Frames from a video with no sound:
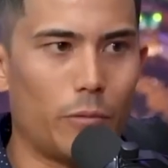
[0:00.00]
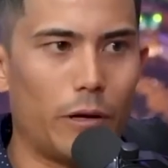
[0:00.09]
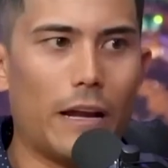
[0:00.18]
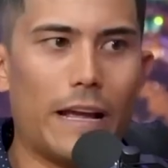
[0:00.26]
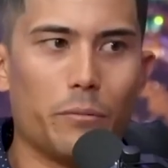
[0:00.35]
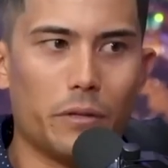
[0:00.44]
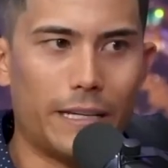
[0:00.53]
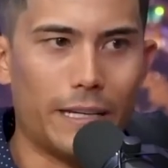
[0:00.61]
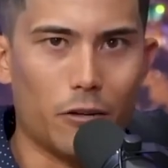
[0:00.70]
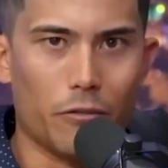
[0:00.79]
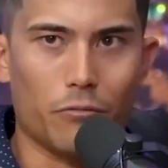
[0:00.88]
We were able to
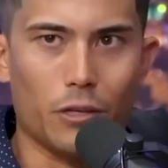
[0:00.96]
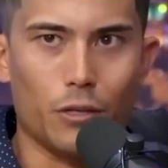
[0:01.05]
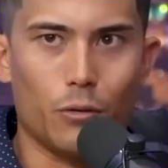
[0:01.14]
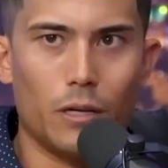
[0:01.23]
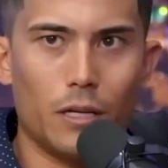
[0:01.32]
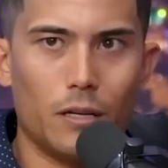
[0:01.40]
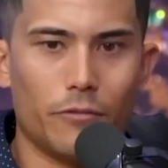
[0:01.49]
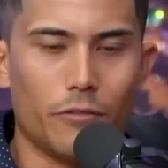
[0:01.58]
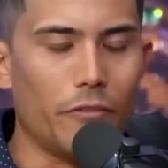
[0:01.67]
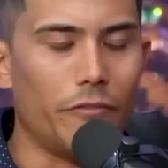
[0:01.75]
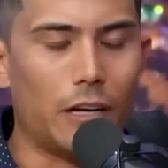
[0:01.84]
get her through
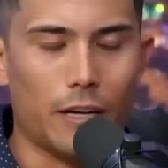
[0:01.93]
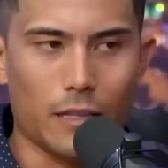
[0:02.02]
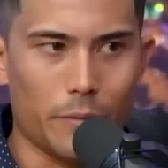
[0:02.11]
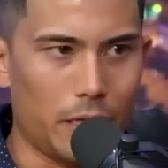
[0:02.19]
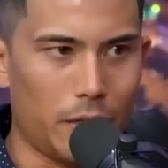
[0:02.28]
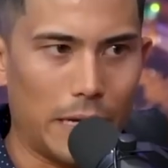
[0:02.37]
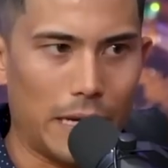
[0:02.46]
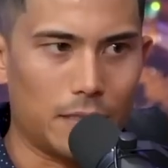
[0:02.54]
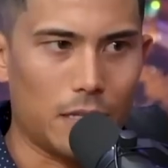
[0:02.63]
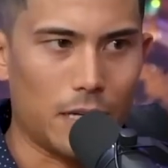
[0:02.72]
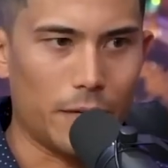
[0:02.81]
for a very limited amount of
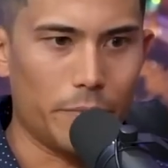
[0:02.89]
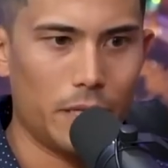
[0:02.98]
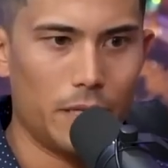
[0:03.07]
time.